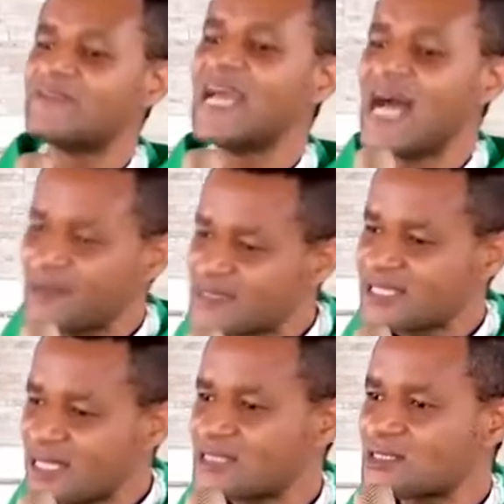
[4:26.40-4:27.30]
of the
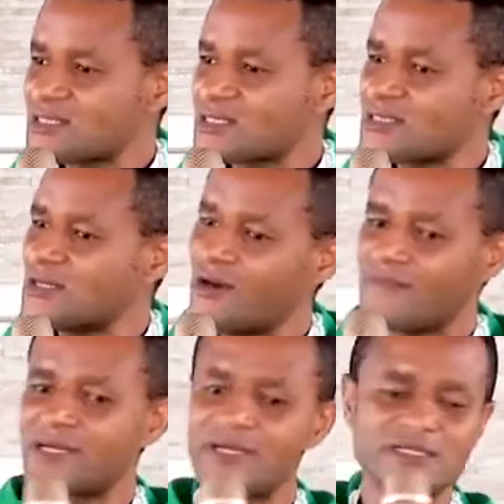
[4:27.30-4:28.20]
absence
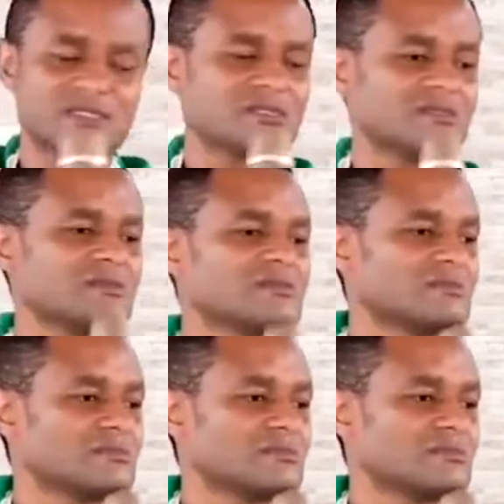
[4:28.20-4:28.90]
of grace.